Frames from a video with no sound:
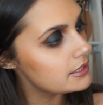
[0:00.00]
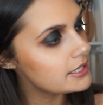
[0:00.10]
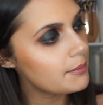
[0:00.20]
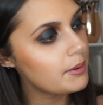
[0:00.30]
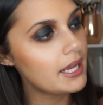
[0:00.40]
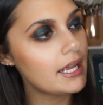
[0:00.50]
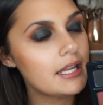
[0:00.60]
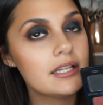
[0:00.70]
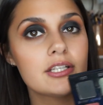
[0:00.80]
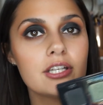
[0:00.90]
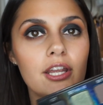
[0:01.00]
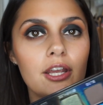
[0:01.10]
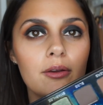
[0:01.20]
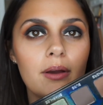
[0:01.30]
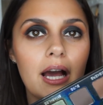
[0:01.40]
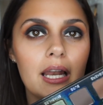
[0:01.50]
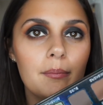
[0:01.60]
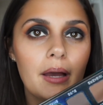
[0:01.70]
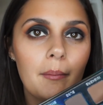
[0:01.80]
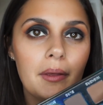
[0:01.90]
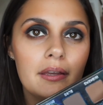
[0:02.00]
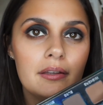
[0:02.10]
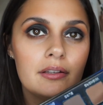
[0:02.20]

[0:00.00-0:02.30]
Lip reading: dip it into Alabama